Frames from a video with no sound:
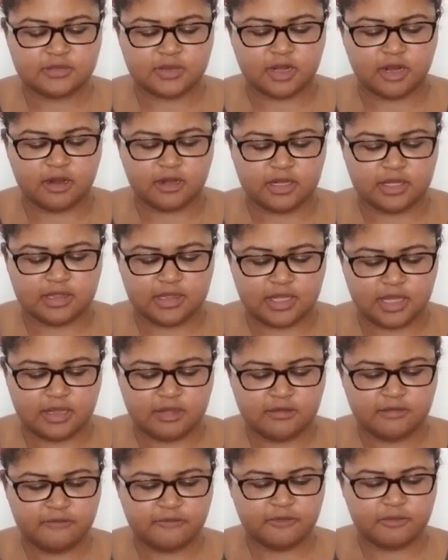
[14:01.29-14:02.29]
regarding
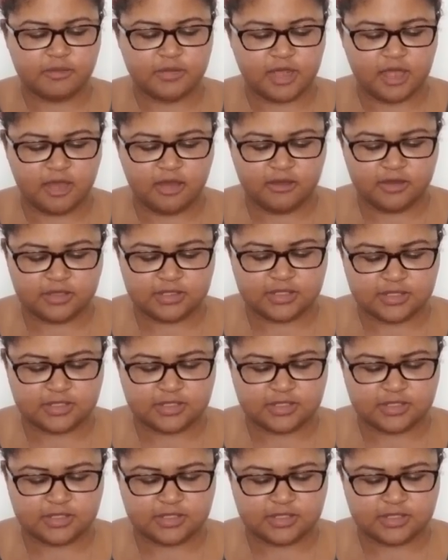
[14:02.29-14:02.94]
love from now until